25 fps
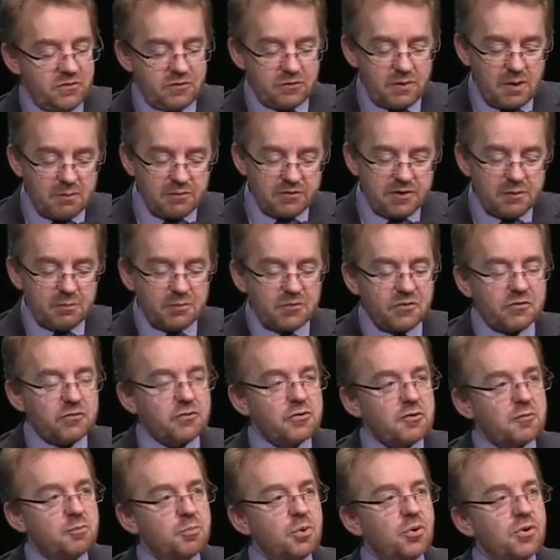So I was able to
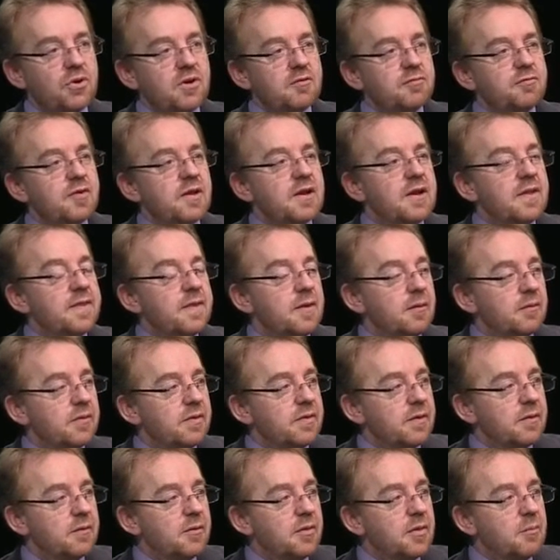sort of put it, fill in the,
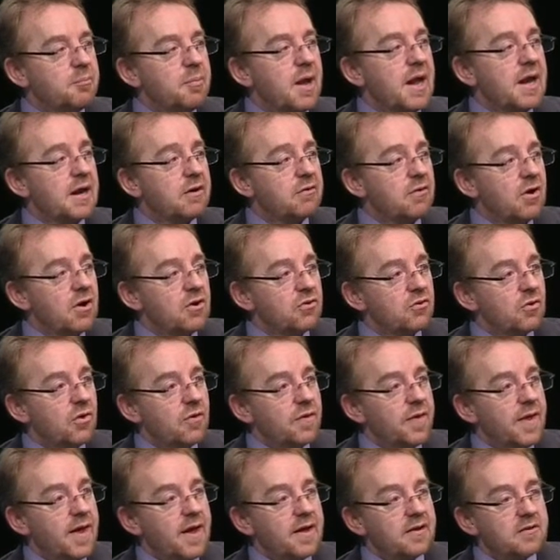the, the background
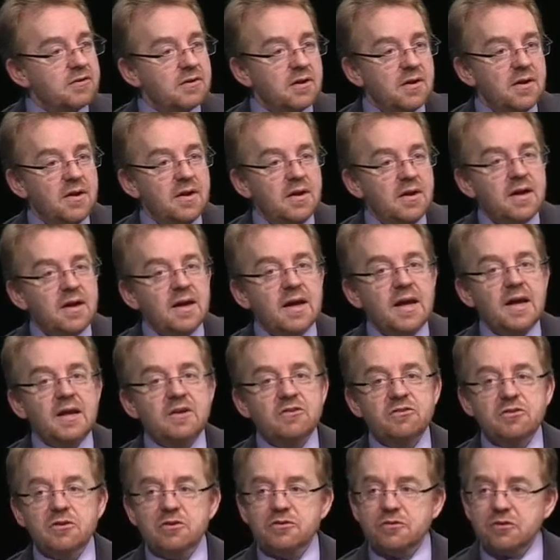on that uh,
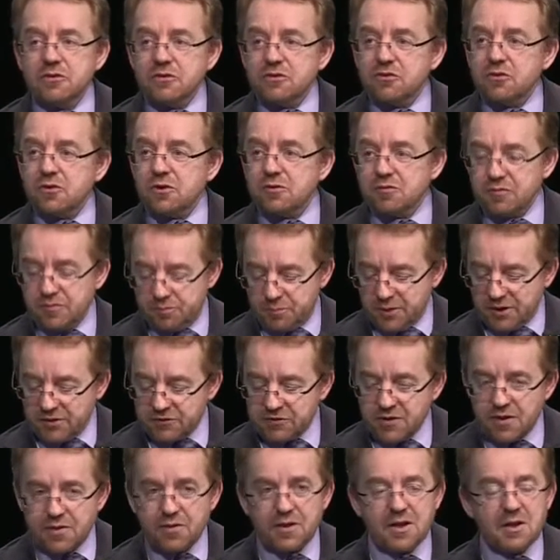just to sort of,
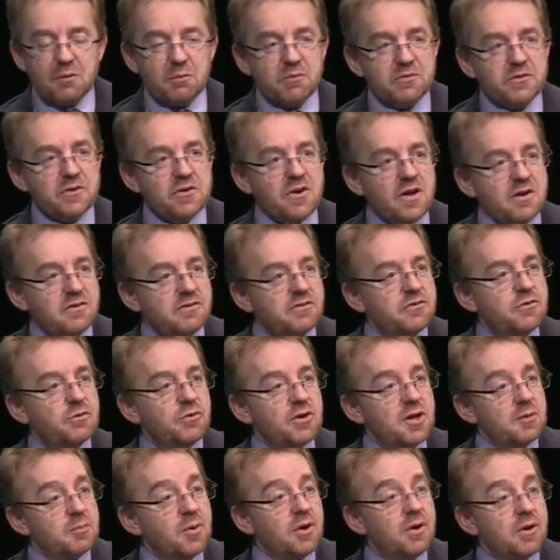because I think it was a nice
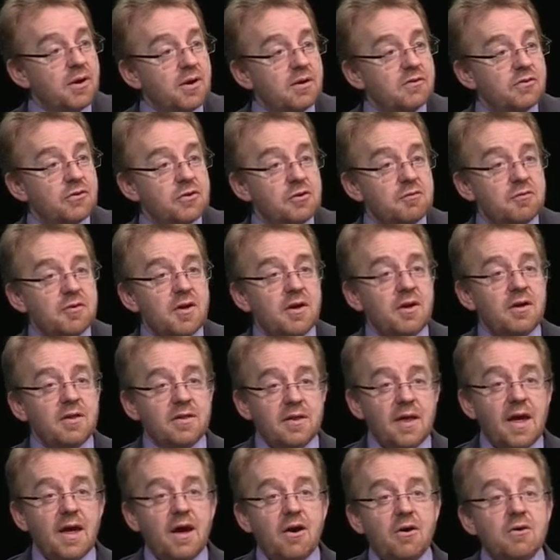story about uh, sort of how, uh,
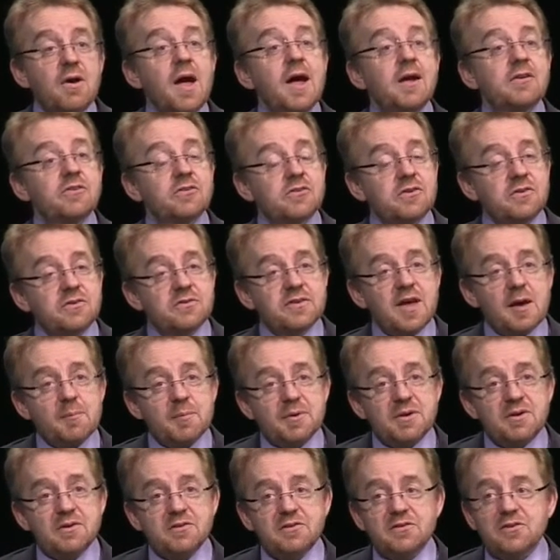how accidents
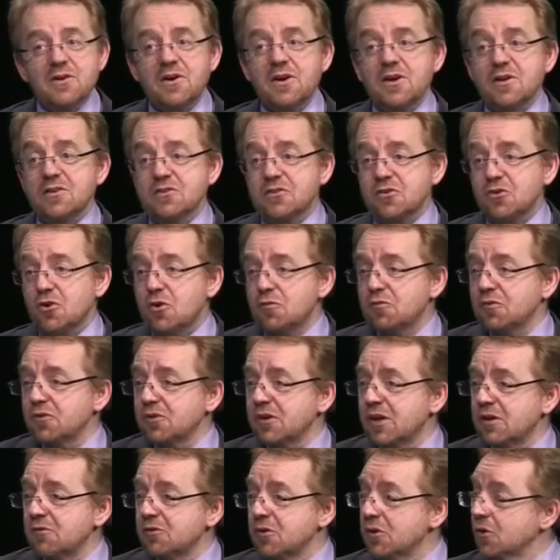happen in science and
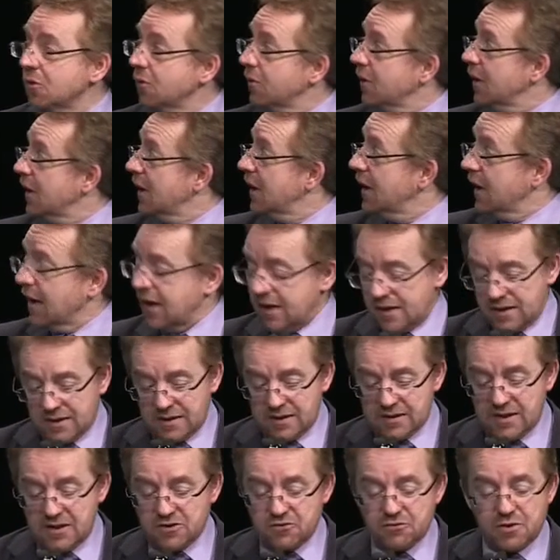often give you uh,
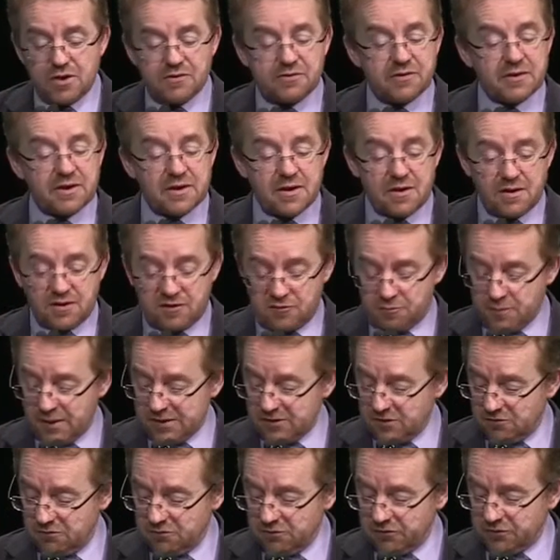an interesting and
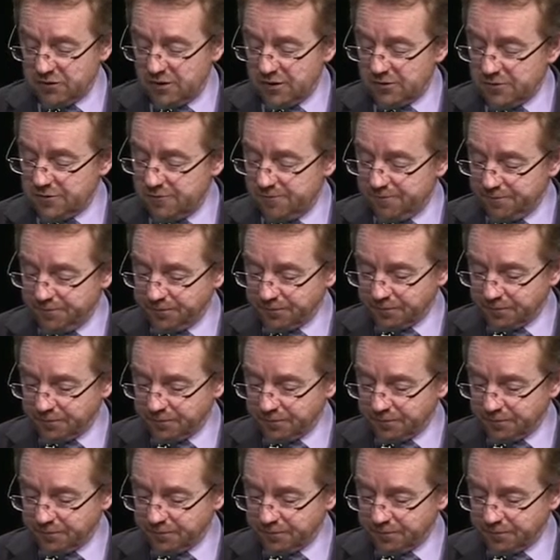unexpected result.